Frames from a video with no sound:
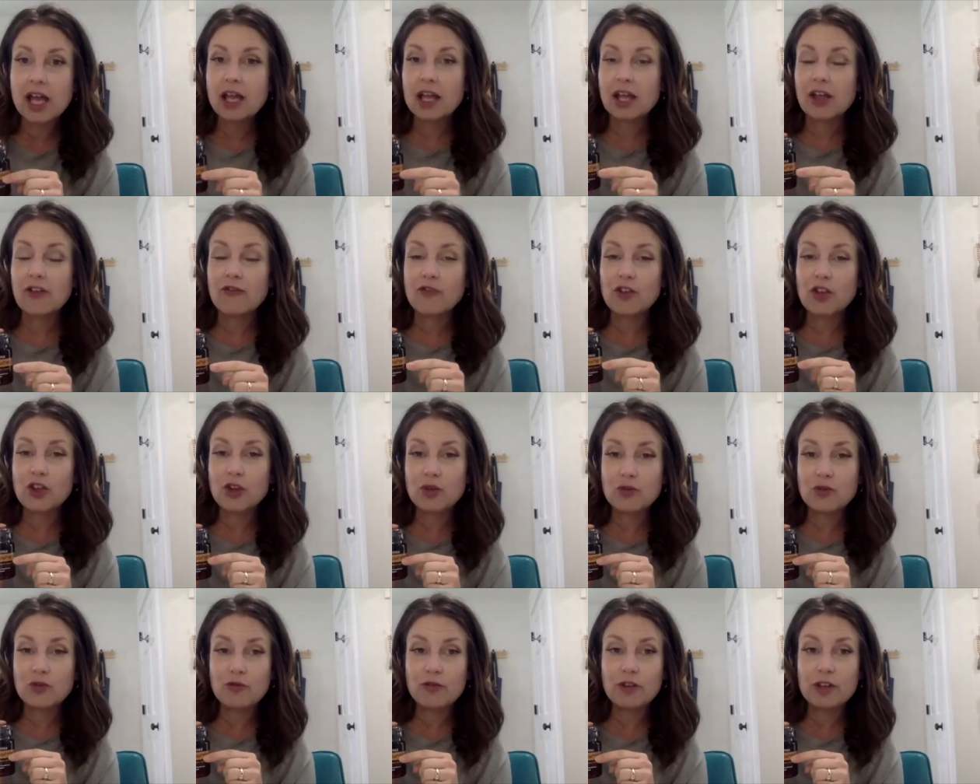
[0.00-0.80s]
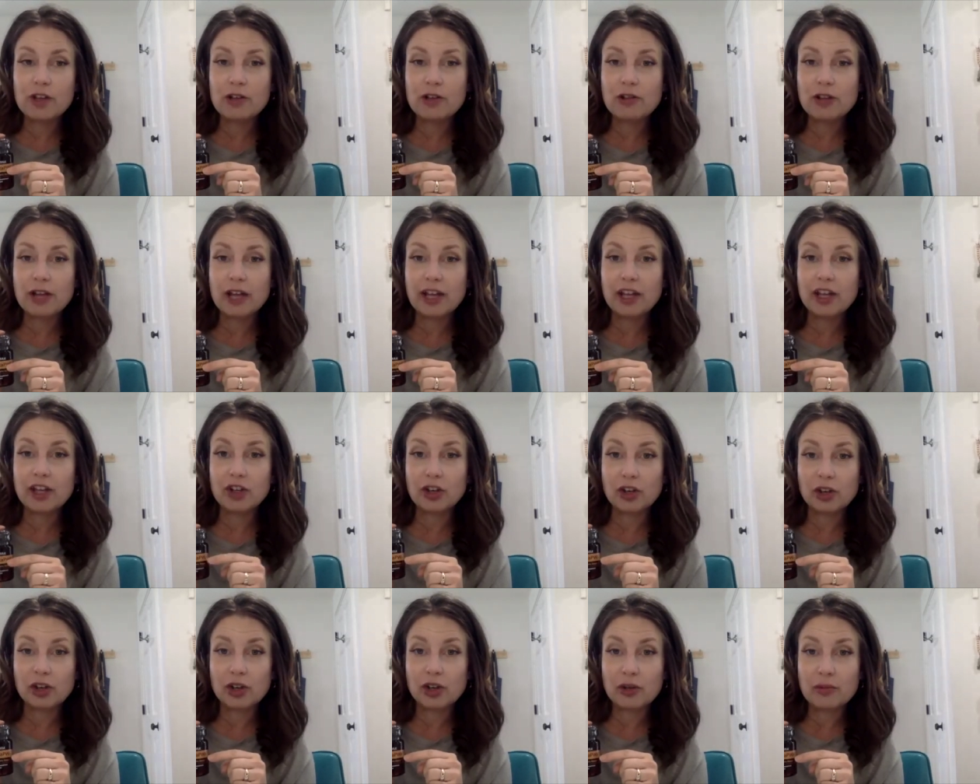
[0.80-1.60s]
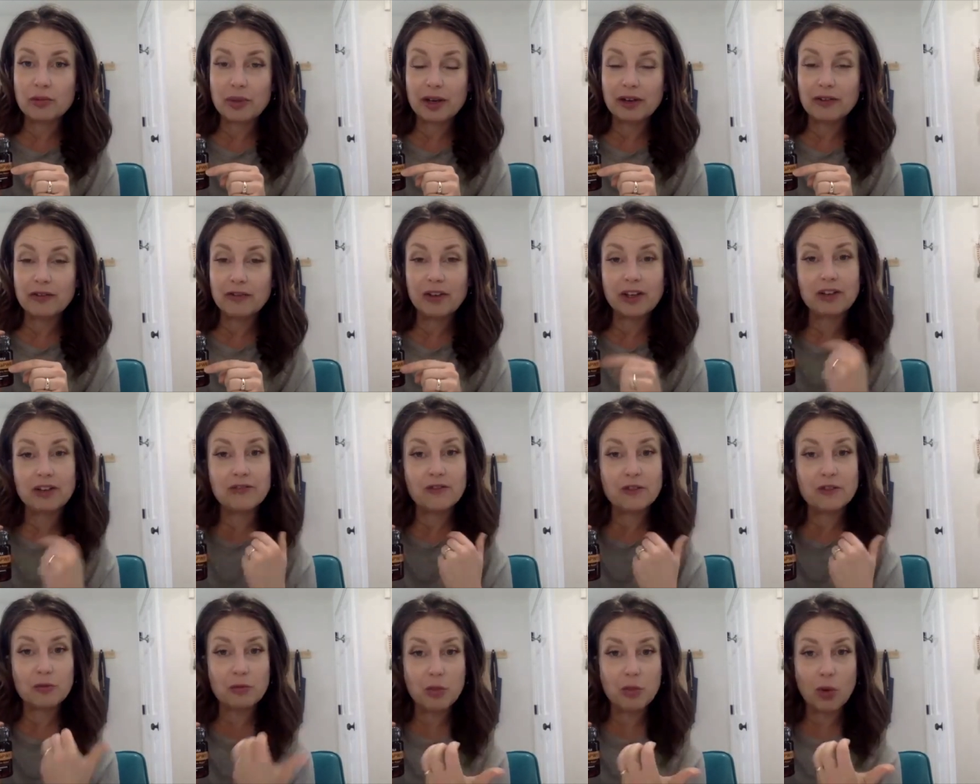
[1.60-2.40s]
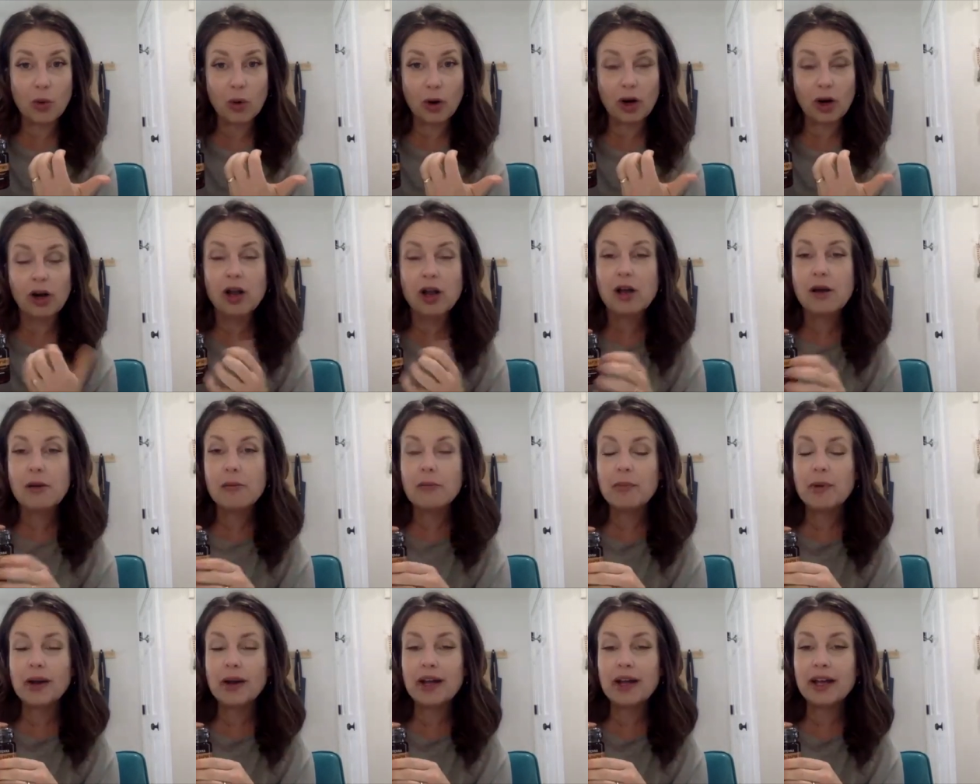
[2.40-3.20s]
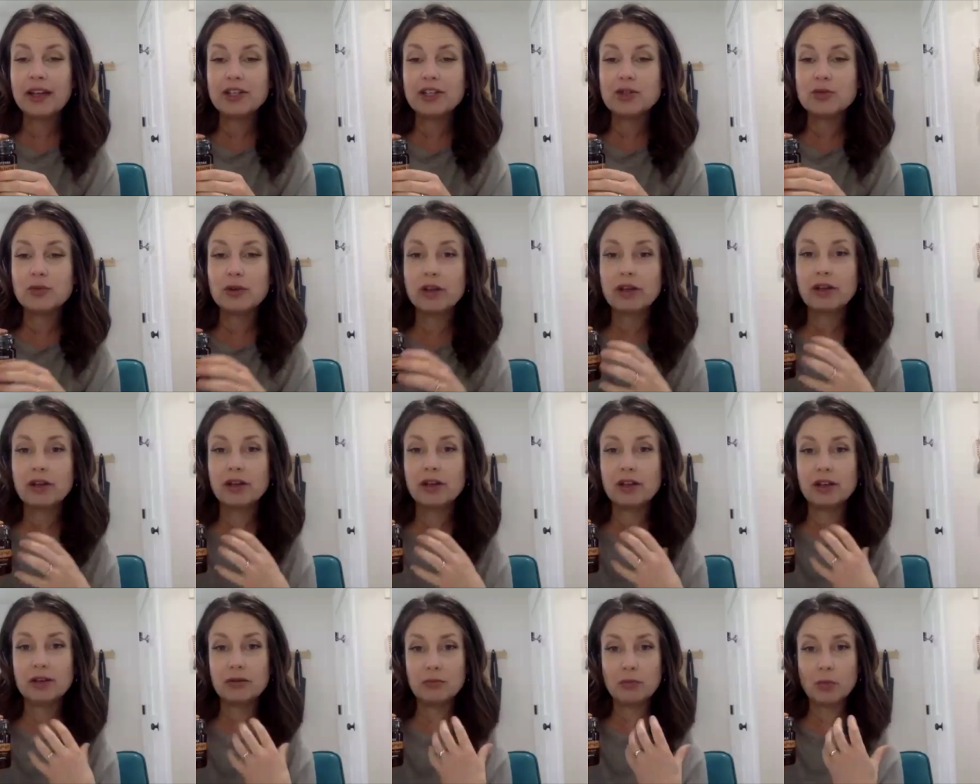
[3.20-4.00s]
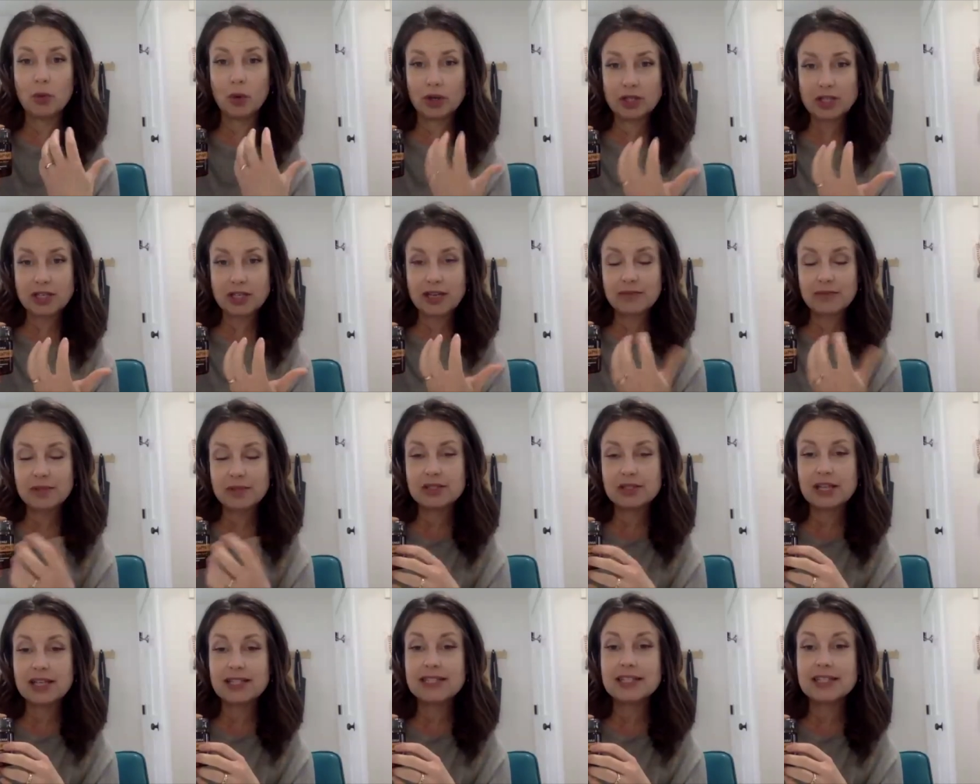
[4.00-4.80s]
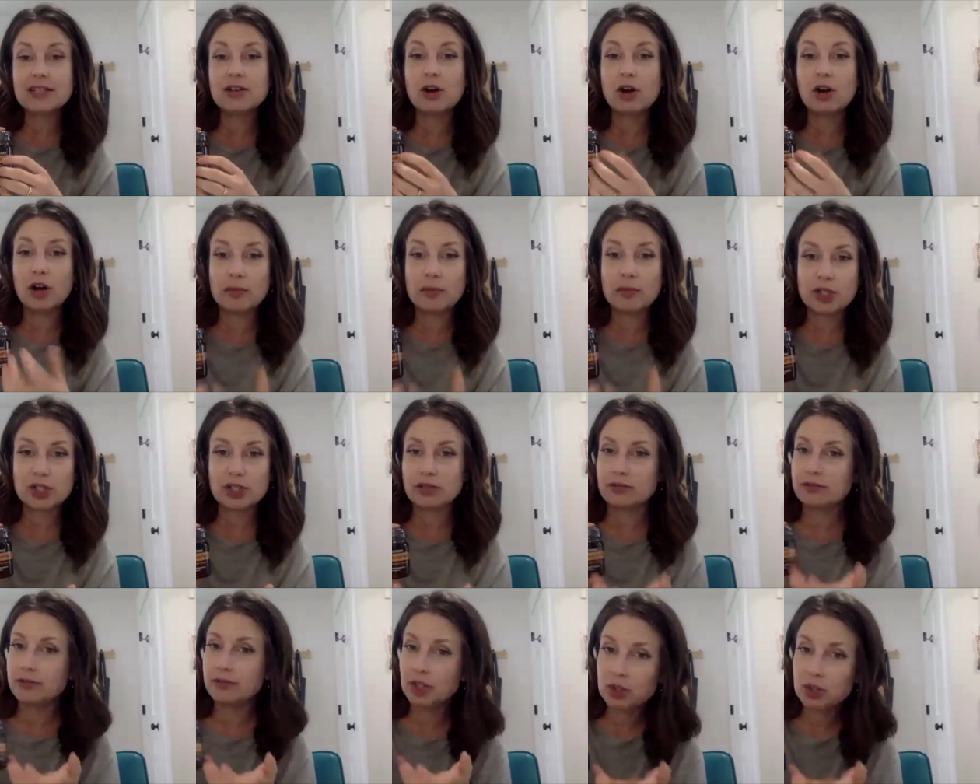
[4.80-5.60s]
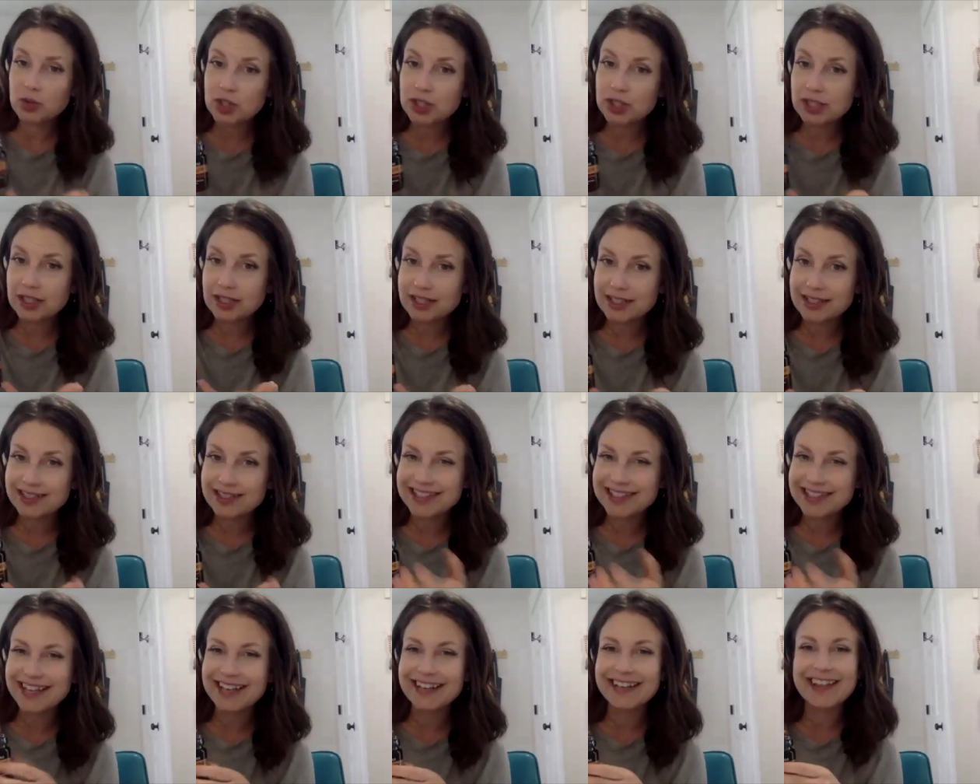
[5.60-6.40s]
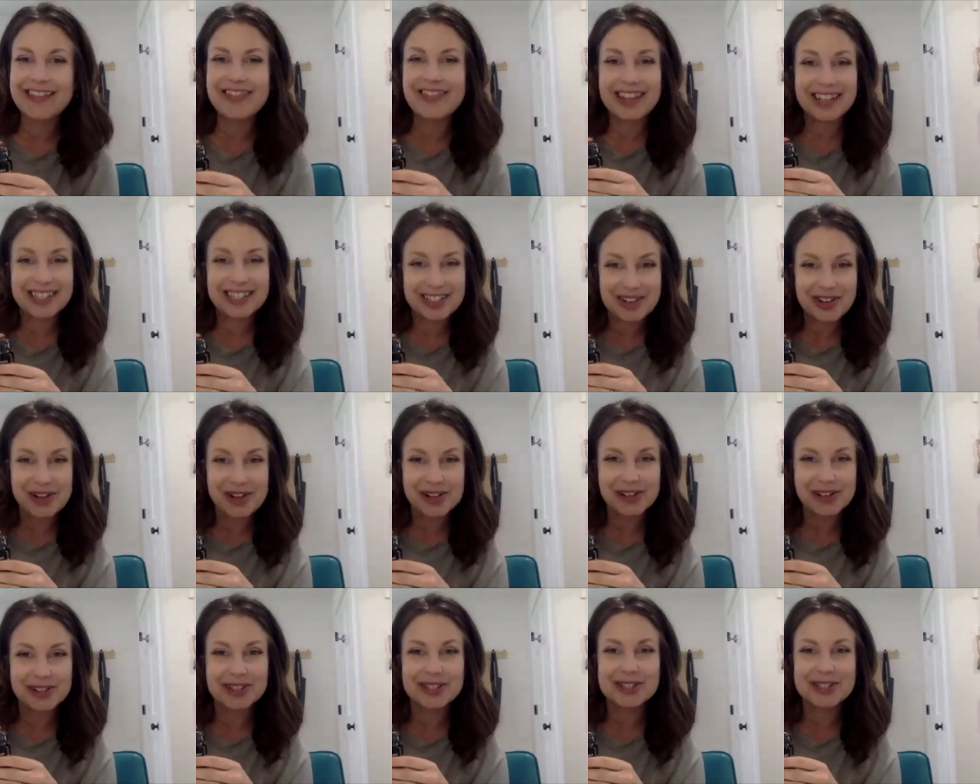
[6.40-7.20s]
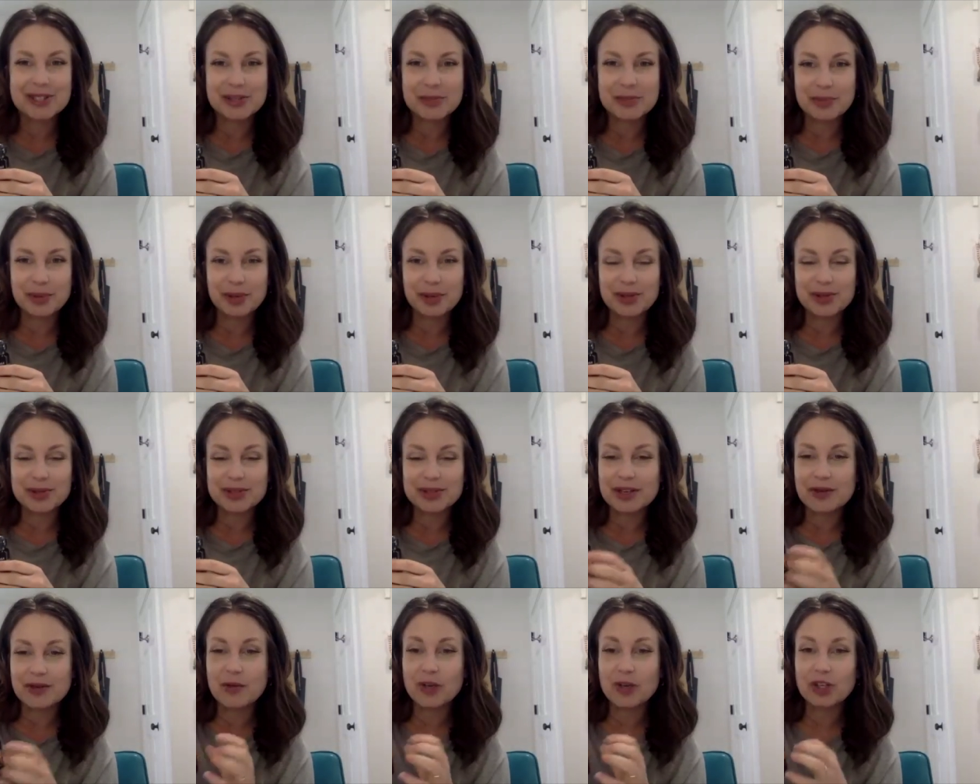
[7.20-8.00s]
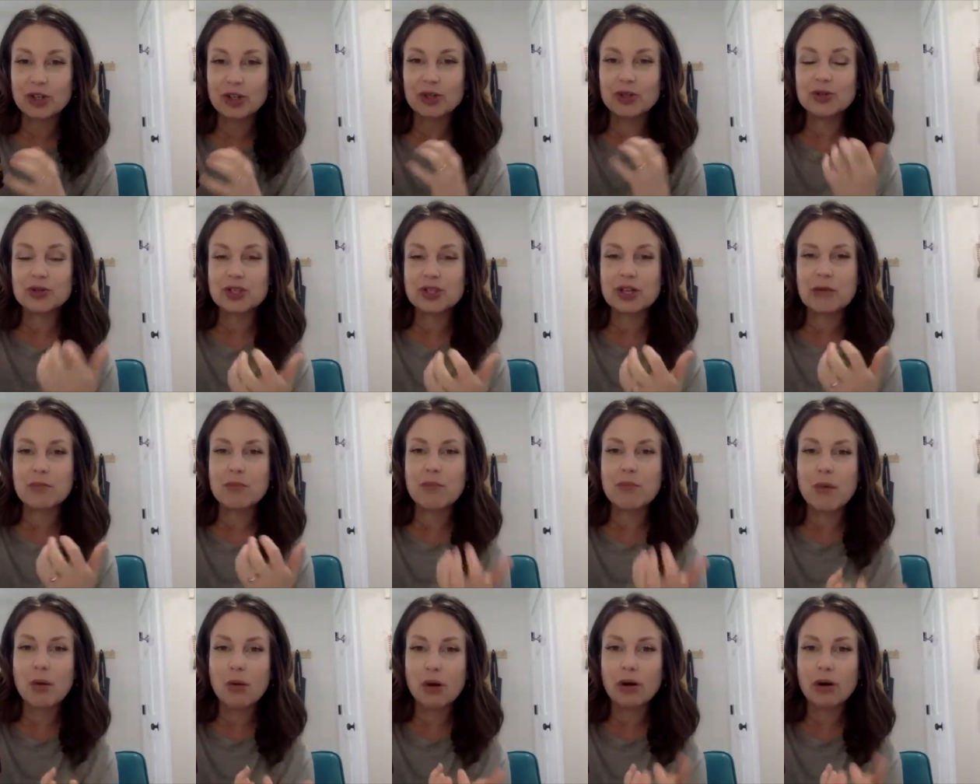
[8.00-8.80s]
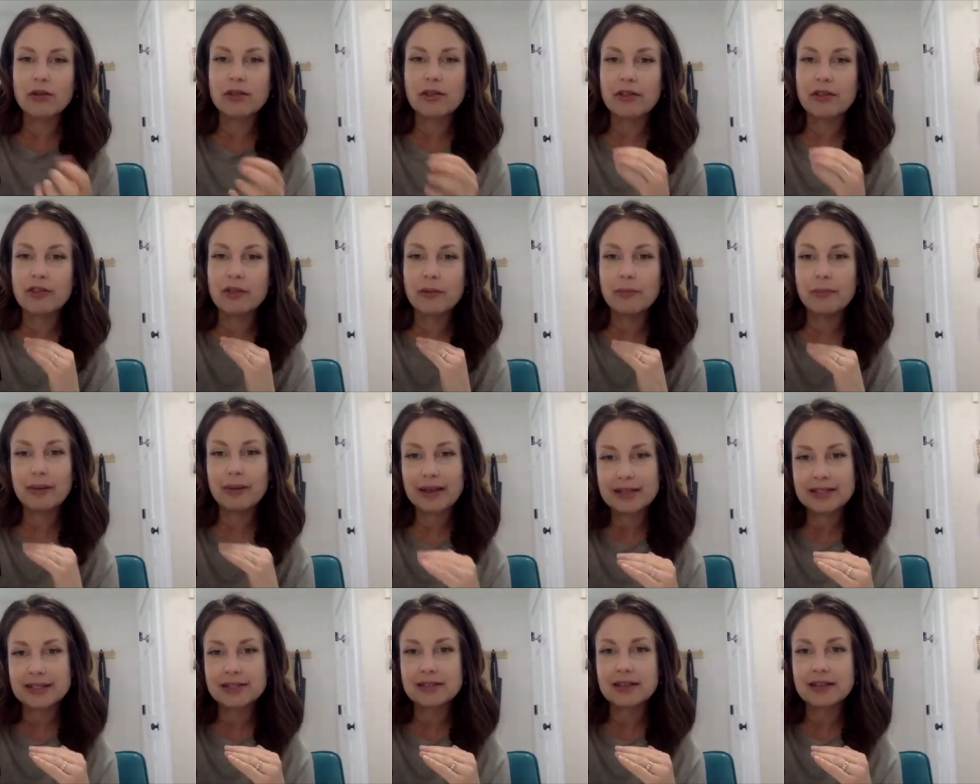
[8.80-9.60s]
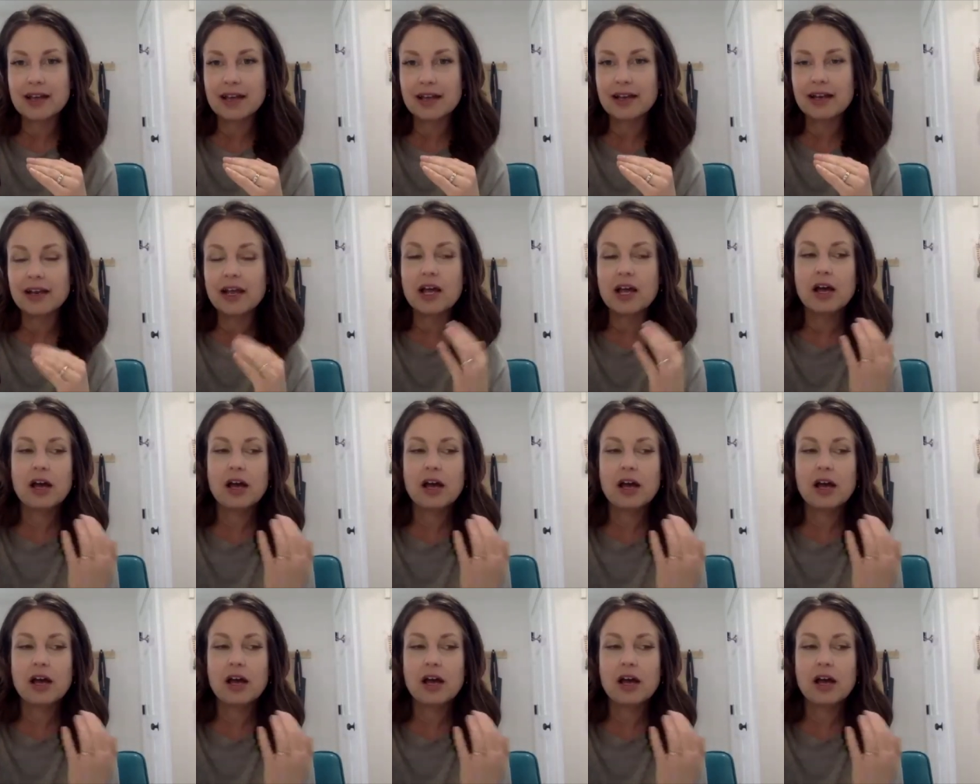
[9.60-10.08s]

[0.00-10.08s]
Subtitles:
If you feel like you're going to benefit even more by doing it more times, that's an option. You just get to decide. And that's called super using, when you're using more than the baseline